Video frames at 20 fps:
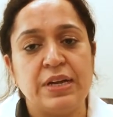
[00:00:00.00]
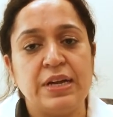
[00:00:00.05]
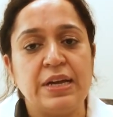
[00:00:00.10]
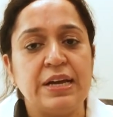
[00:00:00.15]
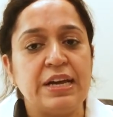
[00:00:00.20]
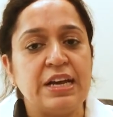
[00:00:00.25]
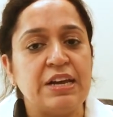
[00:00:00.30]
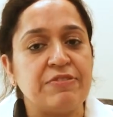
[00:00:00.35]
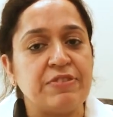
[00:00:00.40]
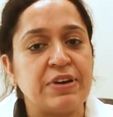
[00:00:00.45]

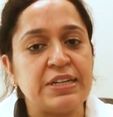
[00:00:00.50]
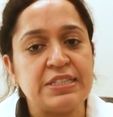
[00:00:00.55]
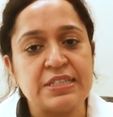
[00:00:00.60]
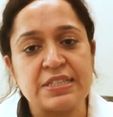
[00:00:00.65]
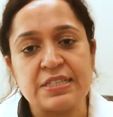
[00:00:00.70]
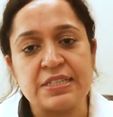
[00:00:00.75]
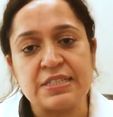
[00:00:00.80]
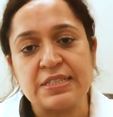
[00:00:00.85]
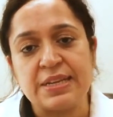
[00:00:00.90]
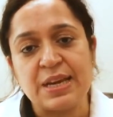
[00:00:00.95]
If I
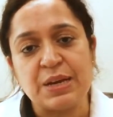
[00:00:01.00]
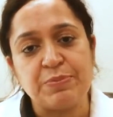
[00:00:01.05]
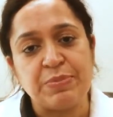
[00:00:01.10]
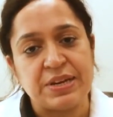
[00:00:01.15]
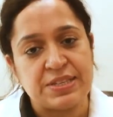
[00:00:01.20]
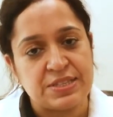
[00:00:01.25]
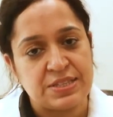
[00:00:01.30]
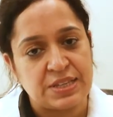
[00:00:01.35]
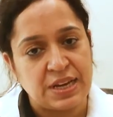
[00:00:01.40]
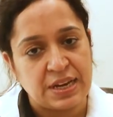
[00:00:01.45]
just take by
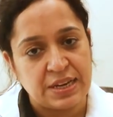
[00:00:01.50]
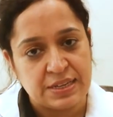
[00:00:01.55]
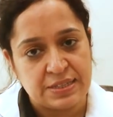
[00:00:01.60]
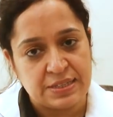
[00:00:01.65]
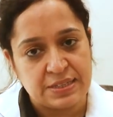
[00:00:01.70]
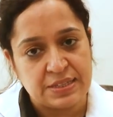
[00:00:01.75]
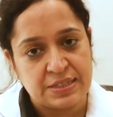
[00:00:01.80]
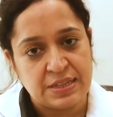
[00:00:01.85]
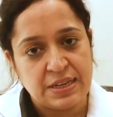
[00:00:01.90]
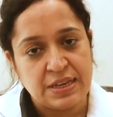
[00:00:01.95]

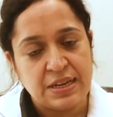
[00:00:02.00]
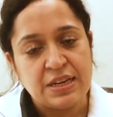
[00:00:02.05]
size,